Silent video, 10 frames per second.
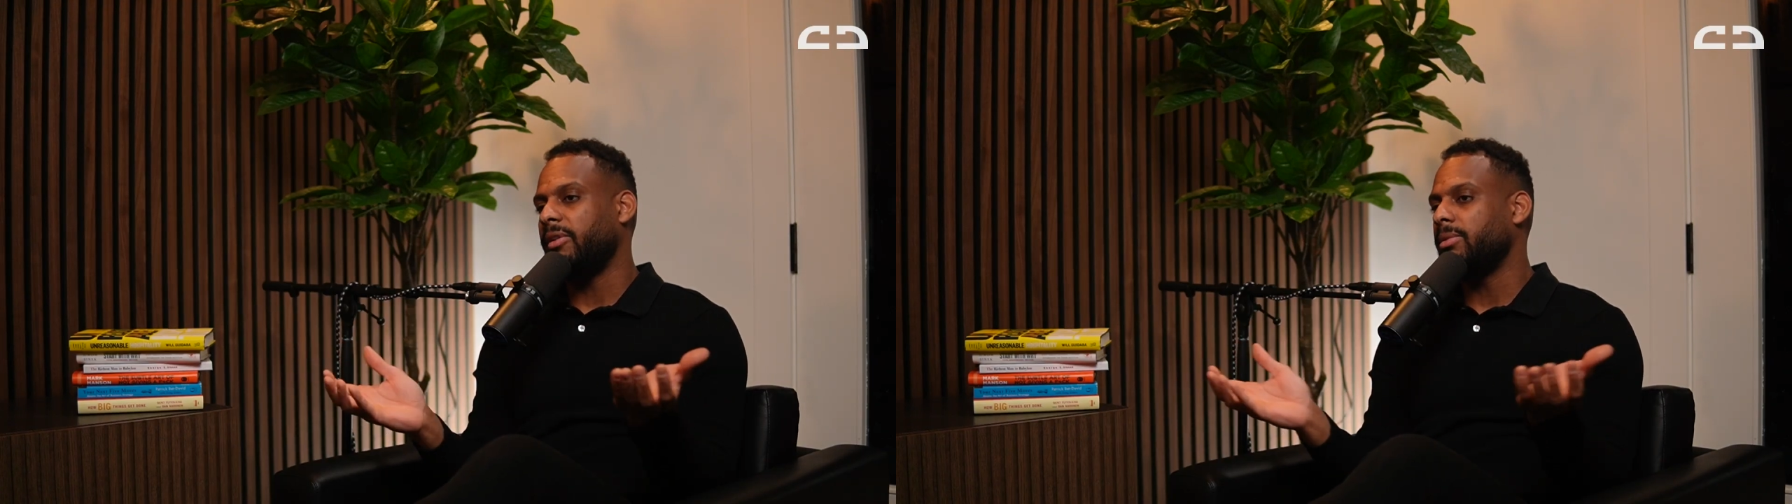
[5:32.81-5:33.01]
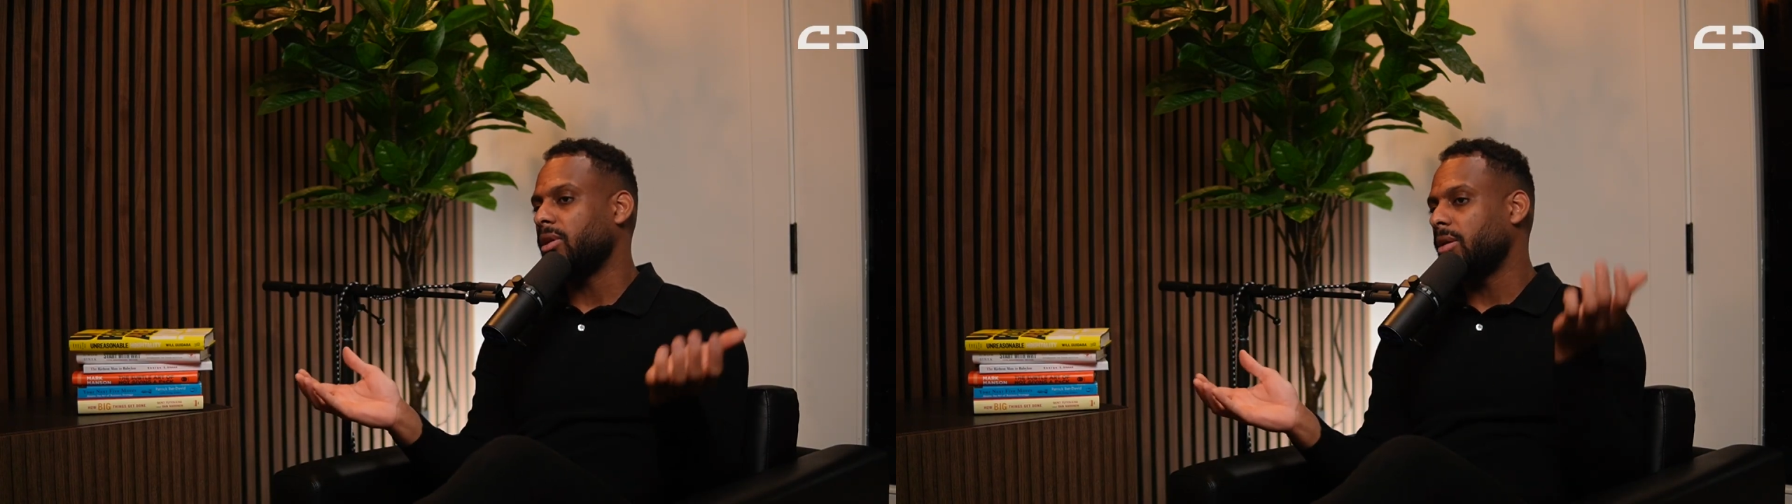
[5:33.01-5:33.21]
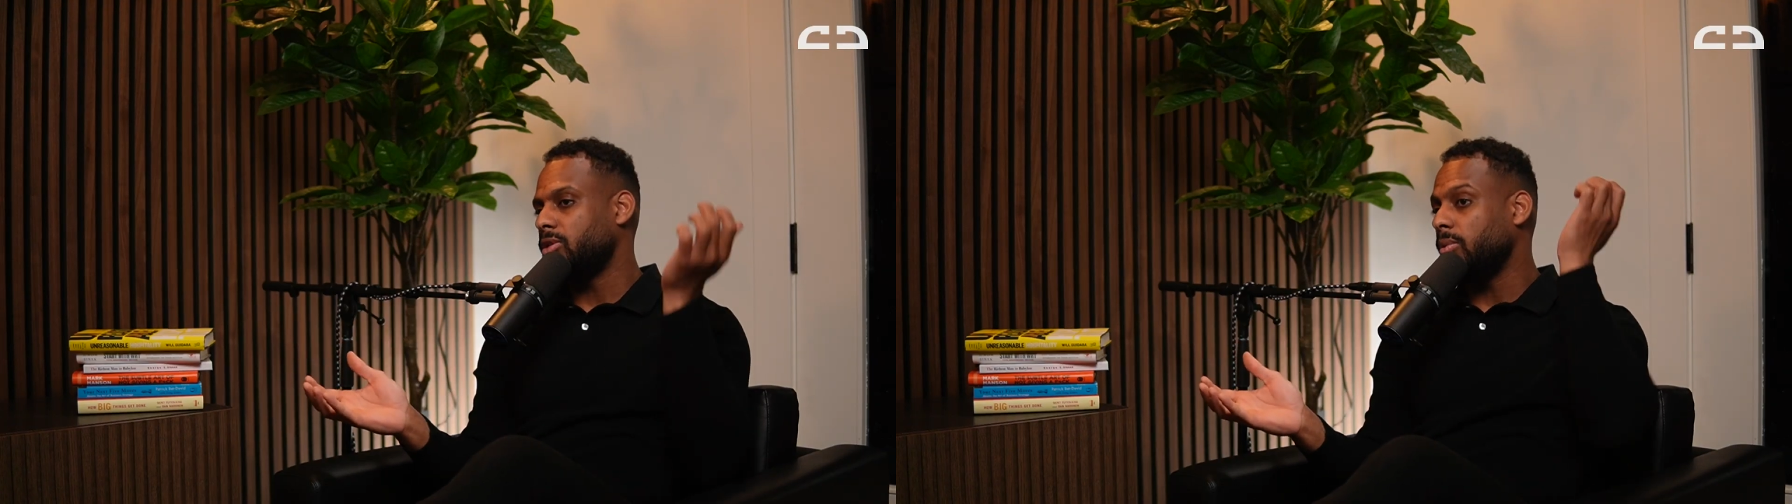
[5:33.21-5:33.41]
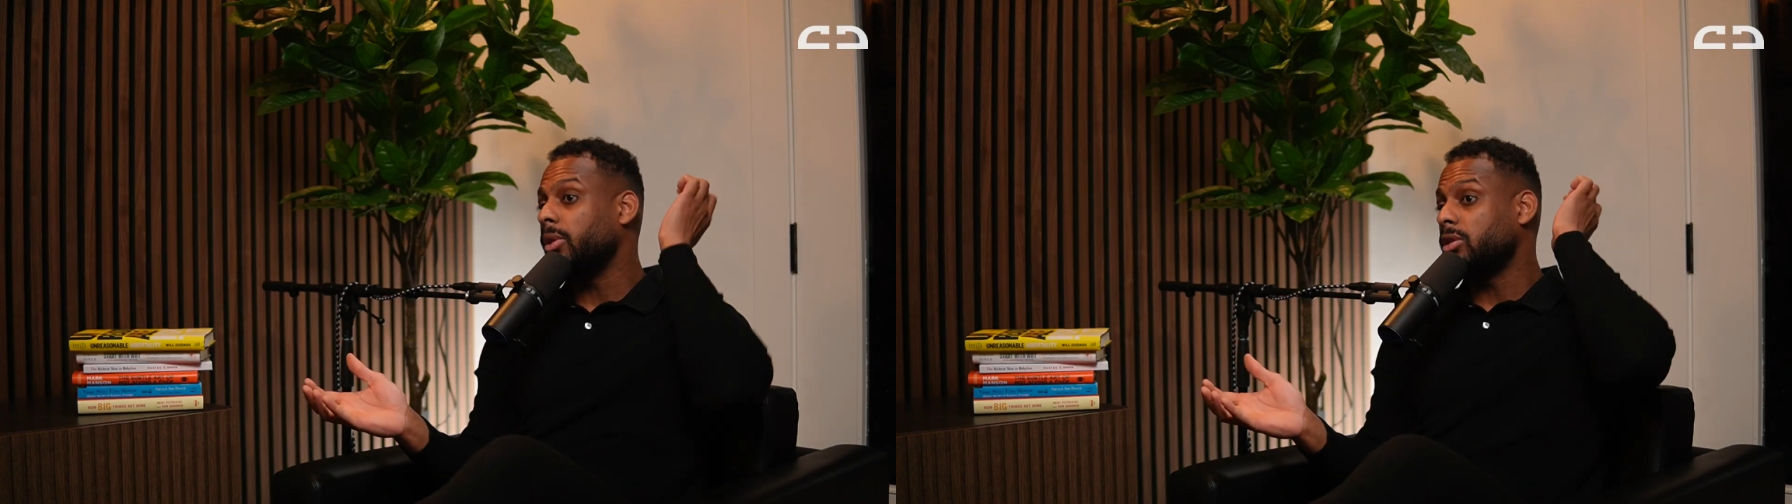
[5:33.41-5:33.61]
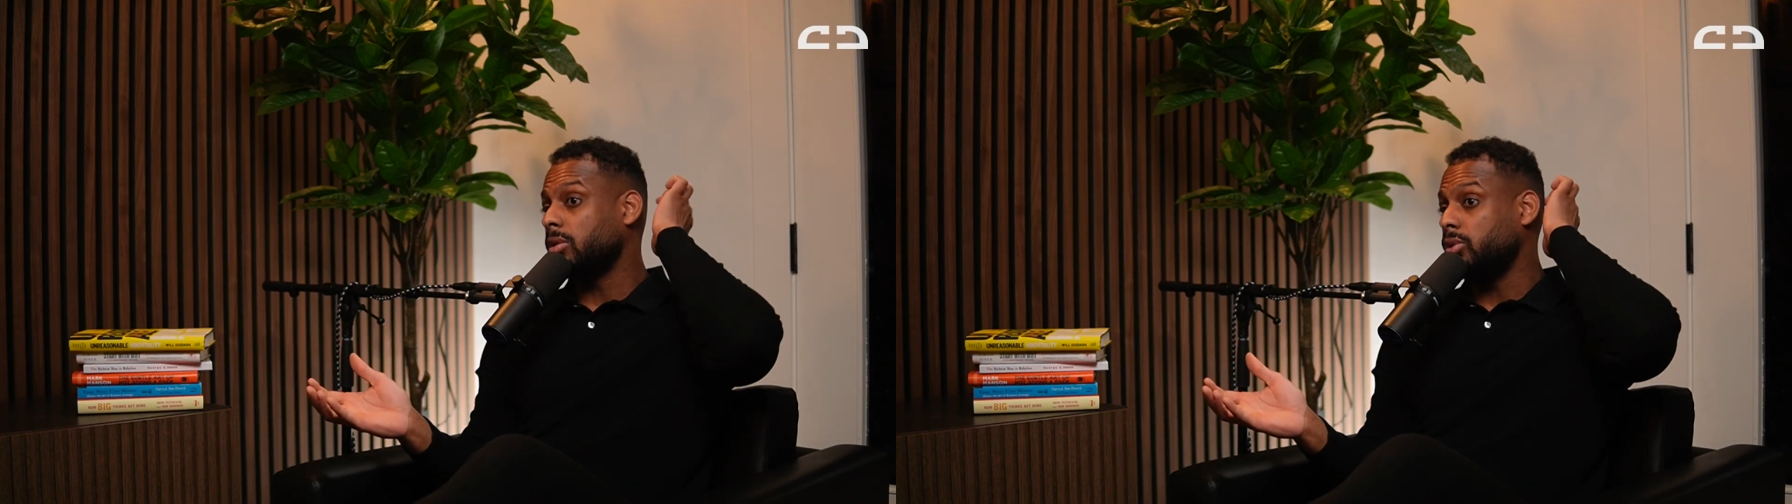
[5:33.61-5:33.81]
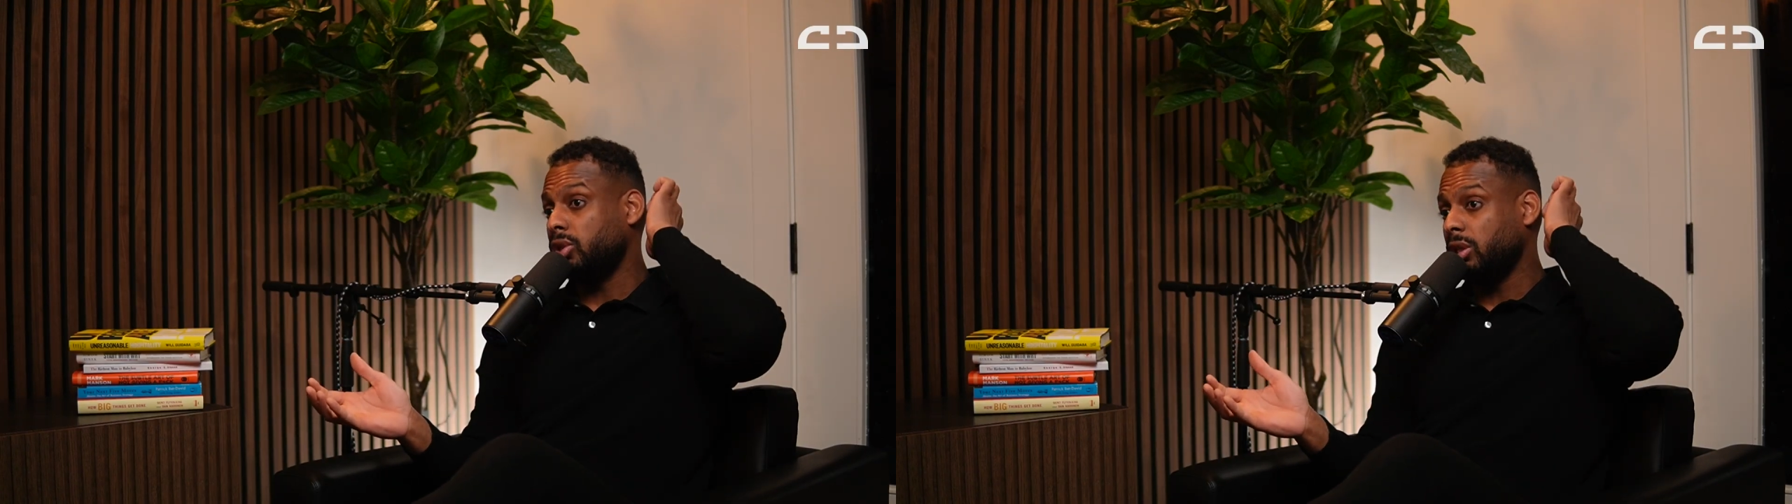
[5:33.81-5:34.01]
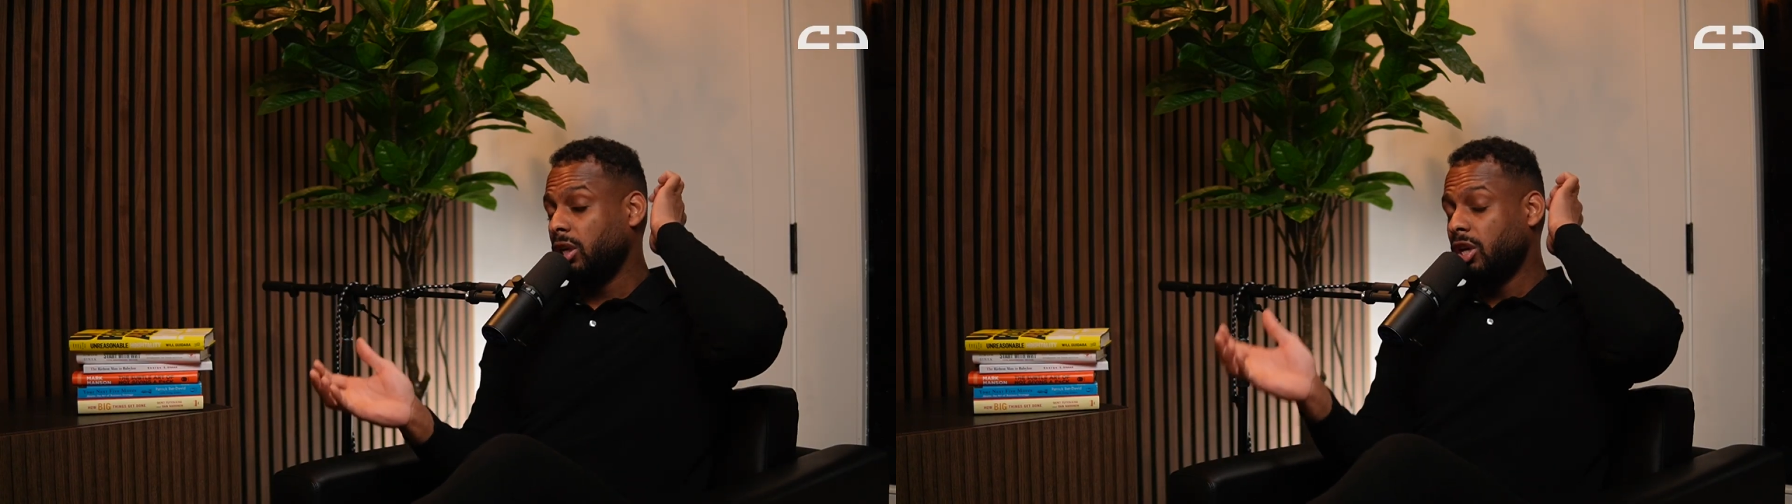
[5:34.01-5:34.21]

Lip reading: I don't come to you with a solution?